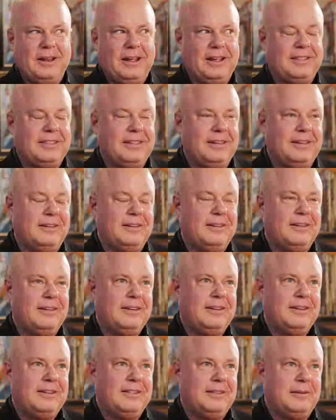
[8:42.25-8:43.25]
like
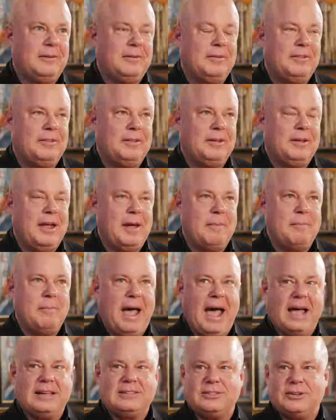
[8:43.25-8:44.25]
the
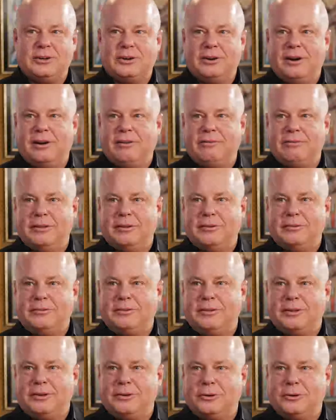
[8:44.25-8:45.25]
ambassador of the